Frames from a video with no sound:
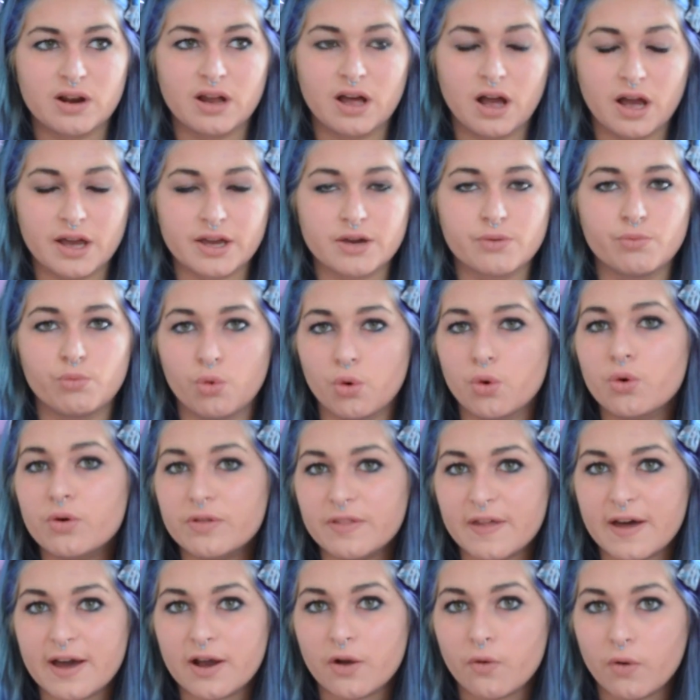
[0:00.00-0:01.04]
like I can
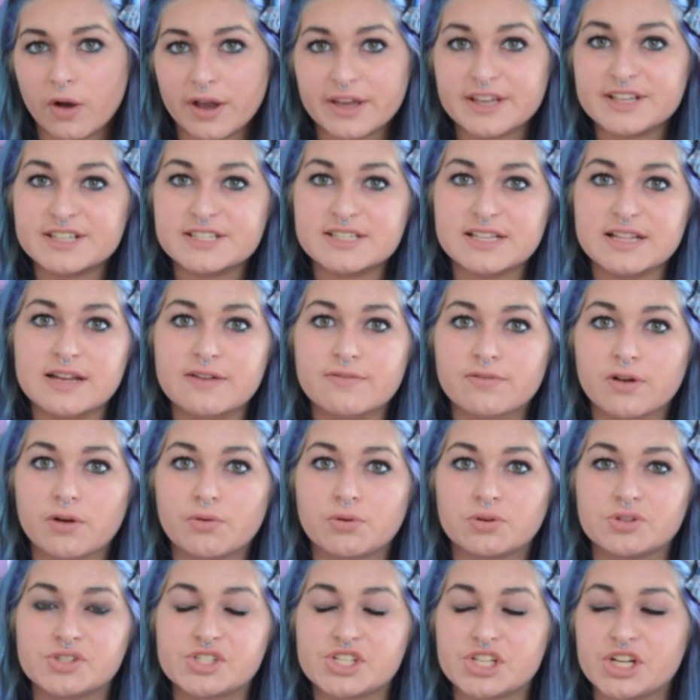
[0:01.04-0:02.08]
walk there quite easily if I
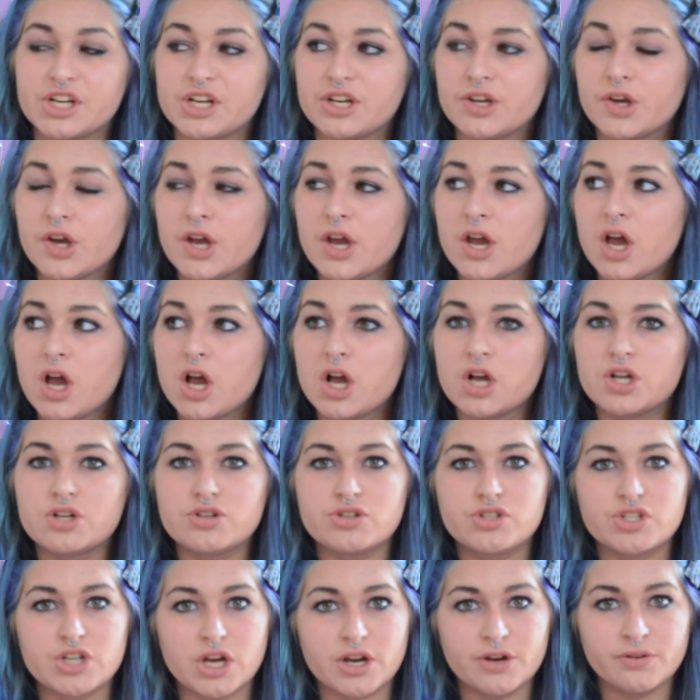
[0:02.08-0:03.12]
want to,
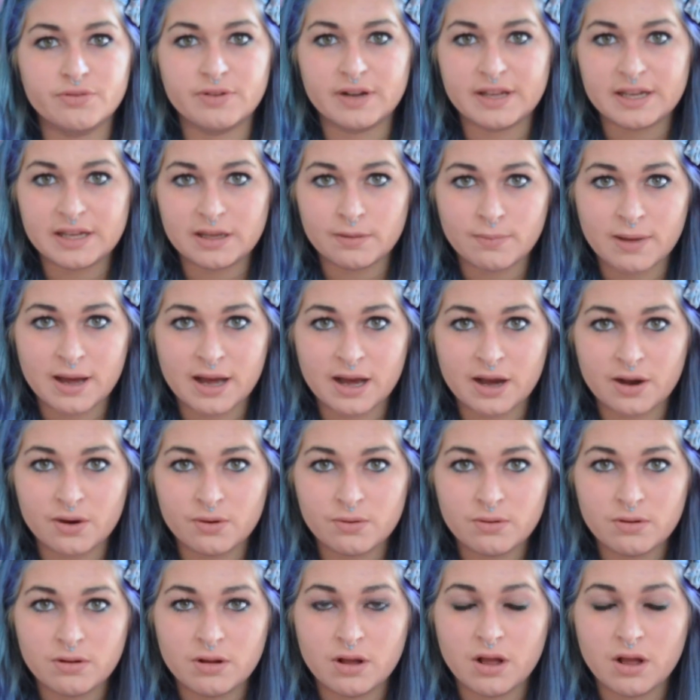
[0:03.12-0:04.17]
don't email